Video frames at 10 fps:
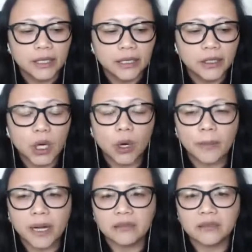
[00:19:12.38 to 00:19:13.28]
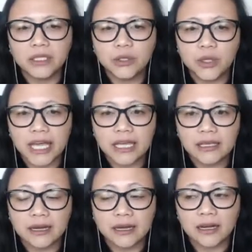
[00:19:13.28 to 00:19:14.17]
know about UK
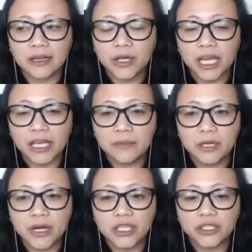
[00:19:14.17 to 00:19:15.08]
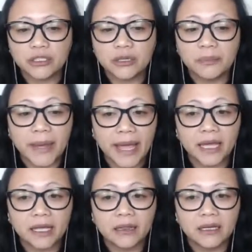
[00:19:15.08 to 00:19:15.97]
immigration,
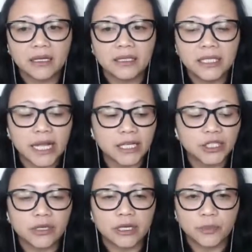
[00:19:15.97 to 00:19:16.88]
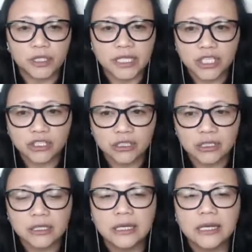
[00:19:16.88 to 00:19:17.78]
bail, detention, and
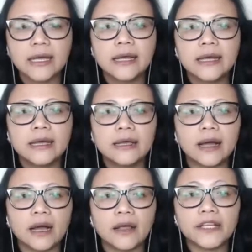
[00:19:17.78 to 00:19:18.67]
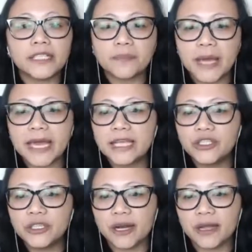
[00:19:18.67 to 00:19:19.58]
deportation. There's a page
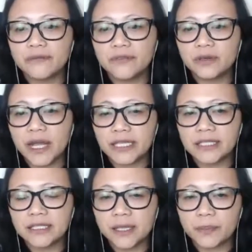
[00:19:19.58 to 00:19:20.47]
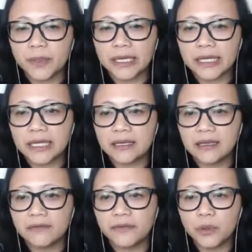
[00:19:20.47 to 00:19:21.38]
that I've created separately.
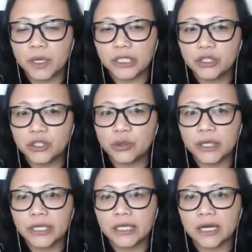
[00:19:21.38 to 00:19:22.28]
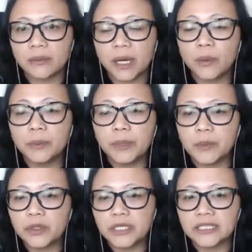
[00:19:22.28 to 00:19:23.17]
If you want to join, I will be
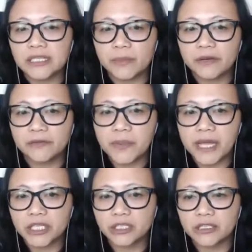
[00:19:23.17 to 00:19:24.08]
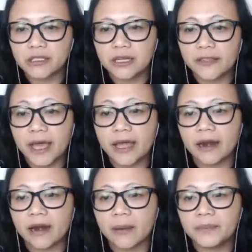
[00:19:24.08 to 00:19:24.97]
posting some information
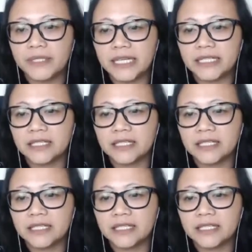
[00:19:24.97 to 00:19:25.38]
there, update